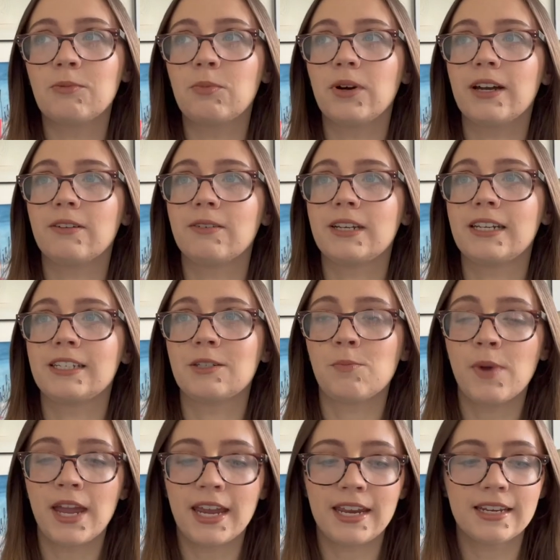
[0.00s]
but we need to
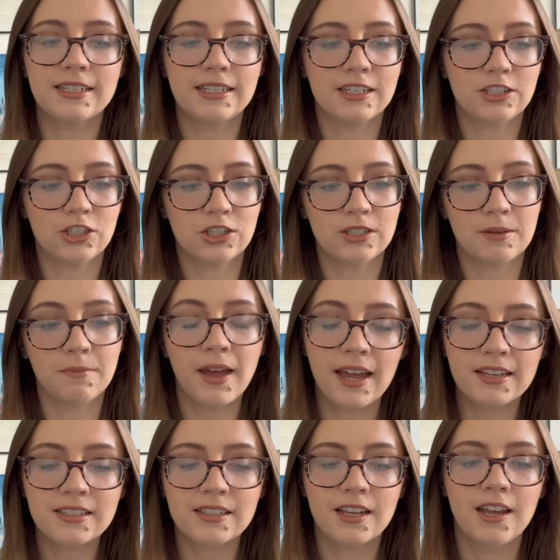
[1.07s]
paint and it's just a
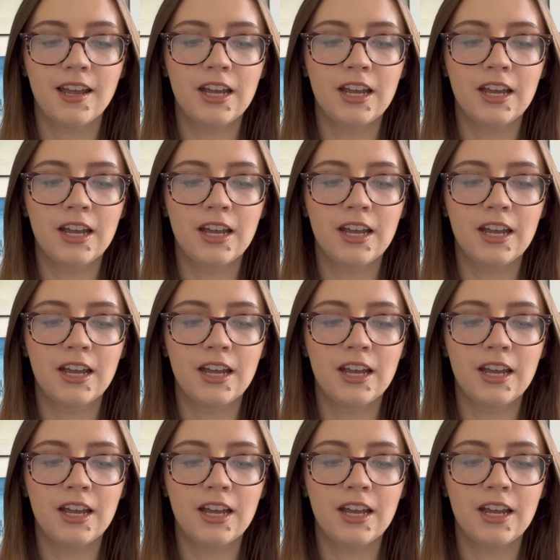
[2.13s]
mess.